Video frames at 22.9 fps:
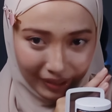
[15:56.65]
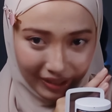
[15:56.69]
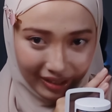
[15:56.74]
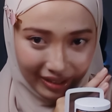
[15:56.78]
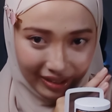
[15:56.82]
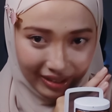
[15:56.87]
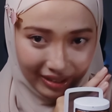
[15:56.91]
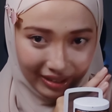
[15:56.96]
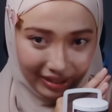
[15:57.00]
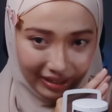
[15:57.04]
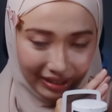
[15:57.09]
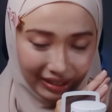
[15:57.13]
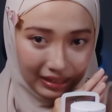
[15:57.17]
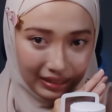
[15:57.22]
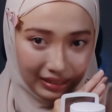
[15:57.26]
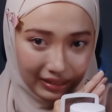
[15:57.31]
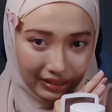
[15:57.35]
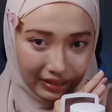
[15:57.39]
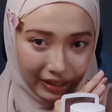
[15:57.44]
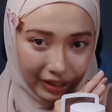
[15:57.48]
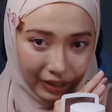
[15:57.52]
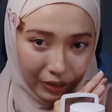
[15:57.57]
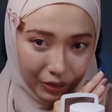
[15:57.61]
because
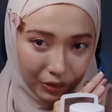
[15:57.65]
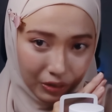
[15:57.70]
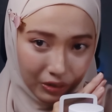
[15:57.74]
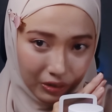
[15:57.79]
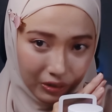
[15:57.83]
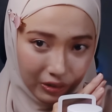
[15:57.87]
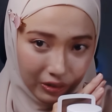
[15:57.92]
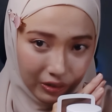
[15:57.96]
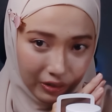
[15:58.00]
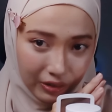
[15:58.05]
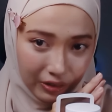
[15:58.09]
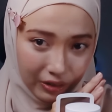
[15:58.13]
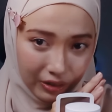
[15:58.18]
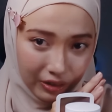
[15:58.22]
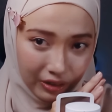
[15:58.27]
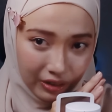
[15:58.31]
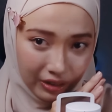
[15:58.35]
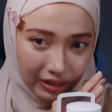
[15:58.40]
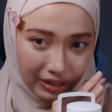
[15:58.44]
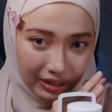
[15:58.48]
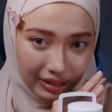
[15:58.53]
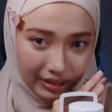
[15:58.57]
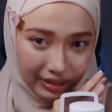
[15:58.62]
his
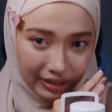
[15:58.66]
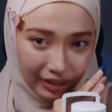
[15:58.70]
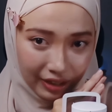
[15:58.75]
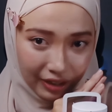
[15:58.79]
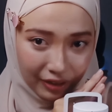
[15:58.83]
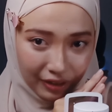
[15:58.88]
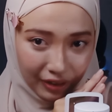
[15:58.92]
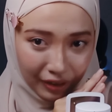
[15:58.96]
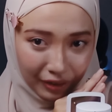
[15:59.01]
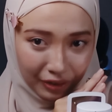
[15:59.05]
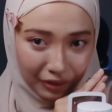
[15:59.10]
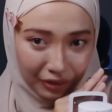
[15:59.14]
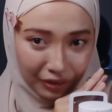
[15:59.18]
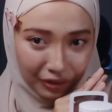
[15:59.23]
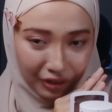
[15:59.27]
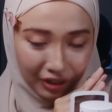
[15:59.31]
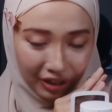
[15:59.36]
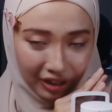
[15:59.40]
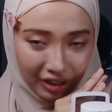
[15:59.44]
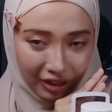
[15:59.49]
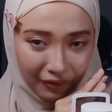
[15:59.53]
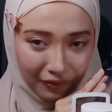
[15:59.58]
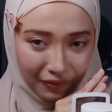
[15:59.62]
nature, his
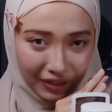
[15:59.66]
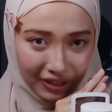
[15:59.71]
character and